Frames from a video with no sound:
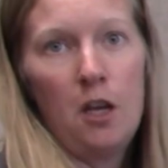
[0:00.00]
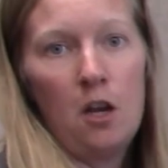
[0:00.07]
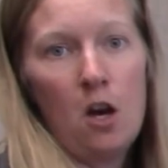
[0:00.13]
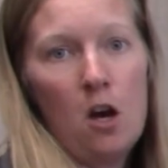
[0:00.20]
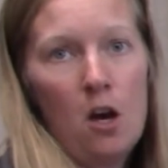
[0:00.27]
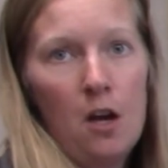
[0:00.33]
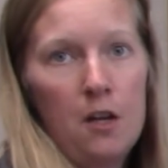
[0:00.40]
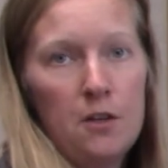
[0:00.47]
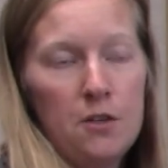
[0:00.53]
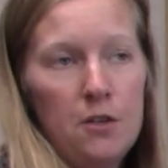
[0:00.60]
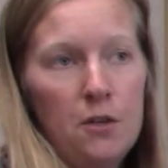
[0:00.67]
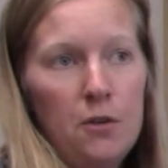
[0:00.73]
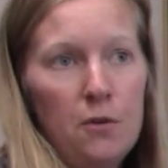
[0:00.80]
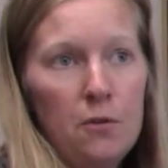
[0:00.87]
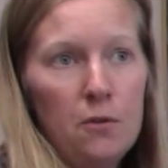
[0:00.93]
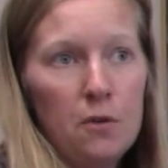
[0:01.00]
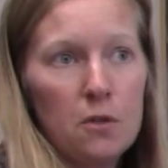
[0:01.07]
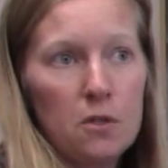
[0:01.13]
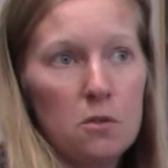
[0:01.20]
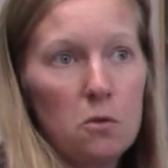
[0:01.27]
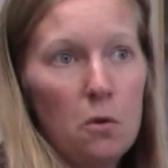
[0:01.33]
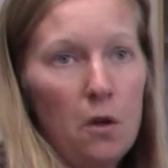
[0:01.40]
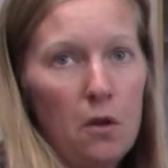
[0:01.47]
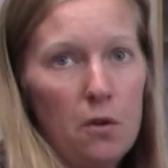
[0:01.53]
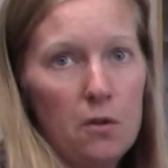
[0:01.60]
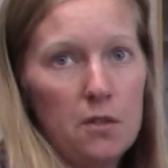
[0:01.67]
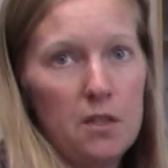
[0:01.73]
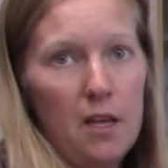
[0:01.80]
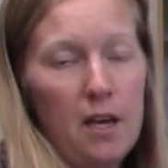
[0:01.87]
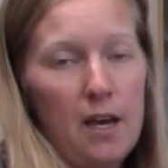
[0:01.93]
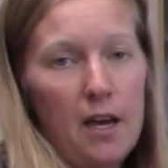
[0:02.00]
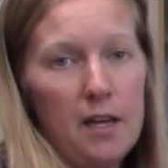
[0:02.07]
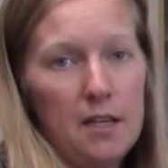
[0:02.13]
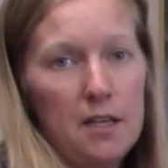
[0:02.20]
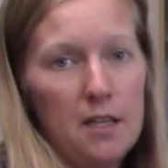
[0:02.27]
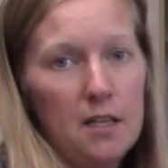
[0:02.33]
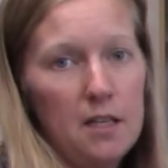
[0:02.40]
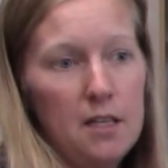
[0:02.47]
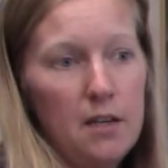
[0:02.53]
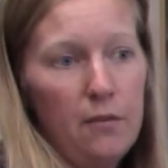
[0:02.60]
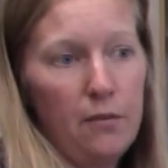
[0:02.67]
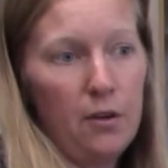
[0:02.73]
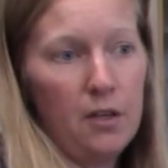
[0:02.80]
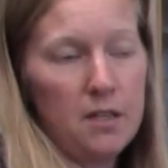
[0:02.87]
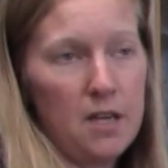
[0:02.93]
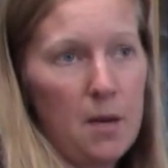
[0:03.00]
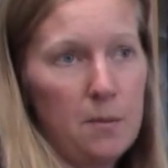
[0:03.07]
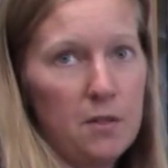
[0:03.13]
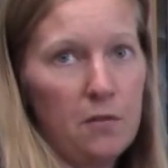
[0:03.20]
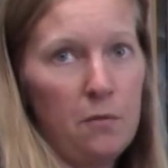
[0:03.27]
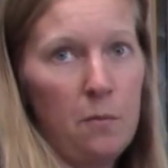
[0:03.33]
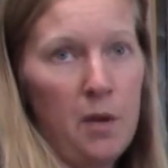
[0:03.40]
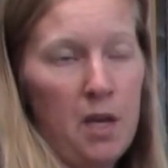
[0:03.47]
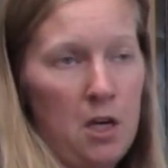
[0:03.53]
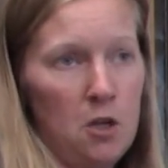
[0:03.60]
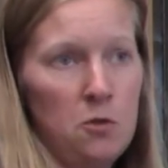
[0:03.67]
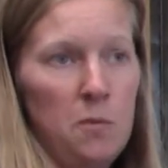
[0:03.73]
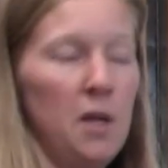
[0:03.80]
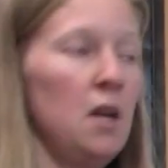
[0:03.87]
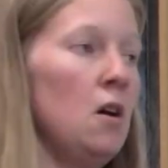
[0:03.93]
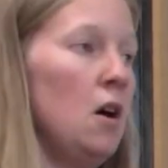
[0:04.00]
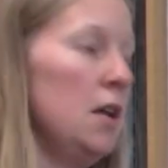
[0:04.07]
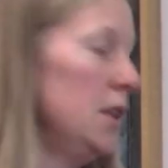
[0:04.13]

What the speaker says: on two soils that had different types of management on